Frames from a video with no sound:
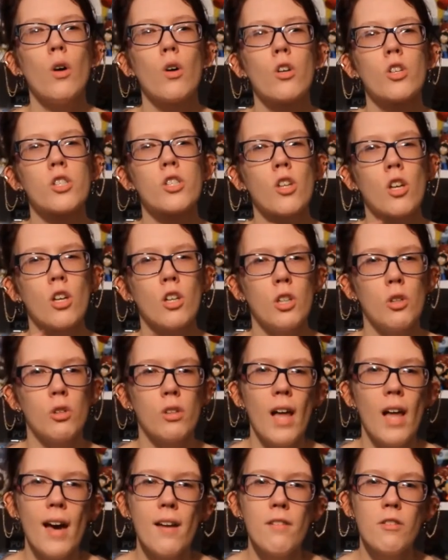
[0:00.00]
or start a new
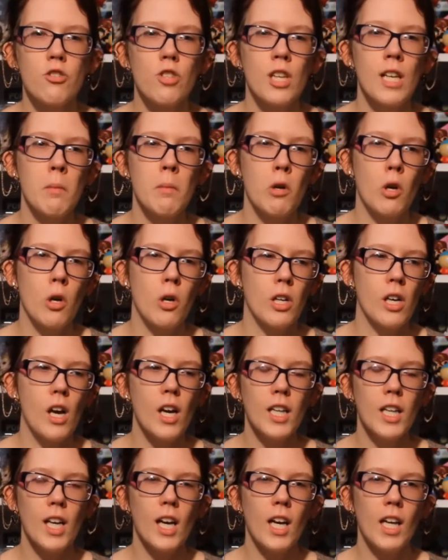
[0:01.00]
live stream or
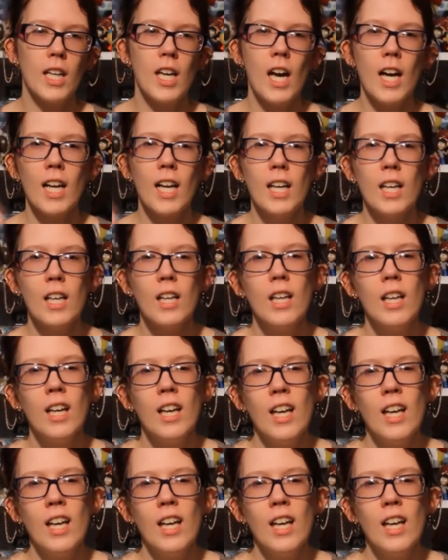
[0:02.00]
yada yada yada.